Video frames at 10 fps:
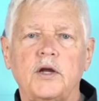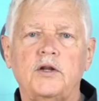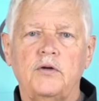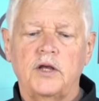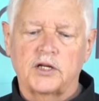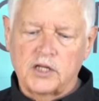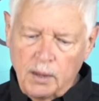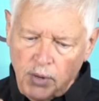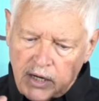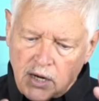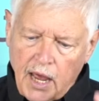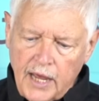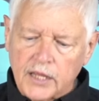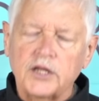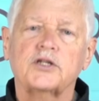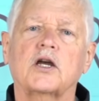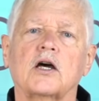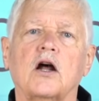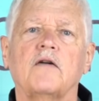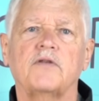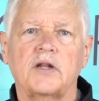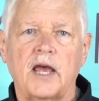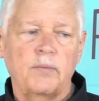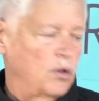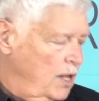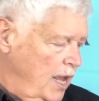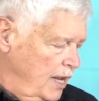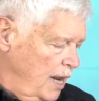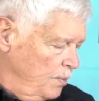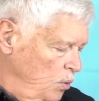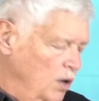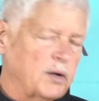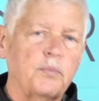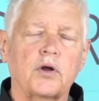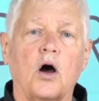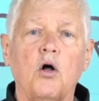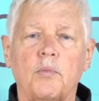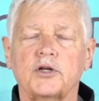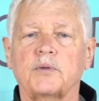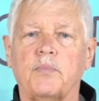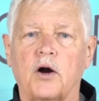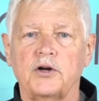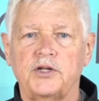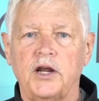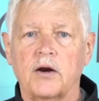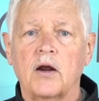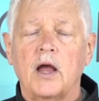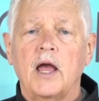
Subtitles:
we do this? Let me take this gun off the table, and I'm going to put a whole bunch of parts here.